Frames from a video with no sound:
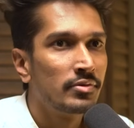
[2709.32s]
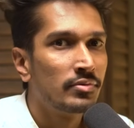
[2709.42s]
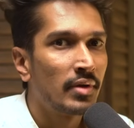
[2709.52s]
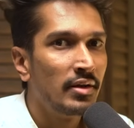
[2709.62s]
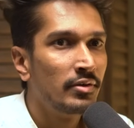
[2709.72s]
was
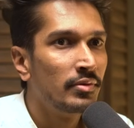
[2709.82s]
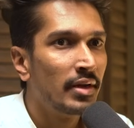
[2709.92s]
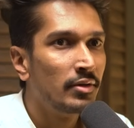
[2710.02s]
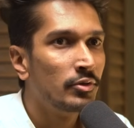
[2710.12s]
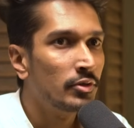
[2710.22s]
trying to
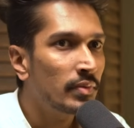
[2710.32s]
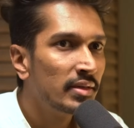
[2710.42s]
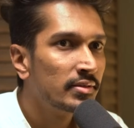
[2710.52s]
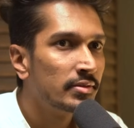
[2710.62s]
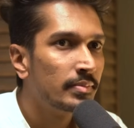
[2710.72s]
get to
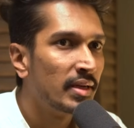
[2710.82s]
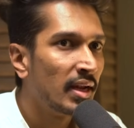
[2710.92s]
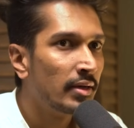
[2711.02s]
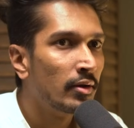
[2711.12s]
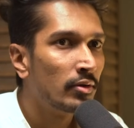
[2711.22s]
US, but
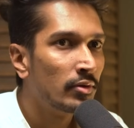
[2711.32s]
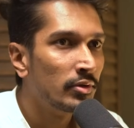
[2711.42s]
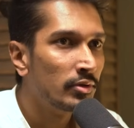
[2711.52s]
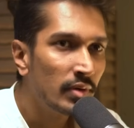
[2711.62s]
I did not go to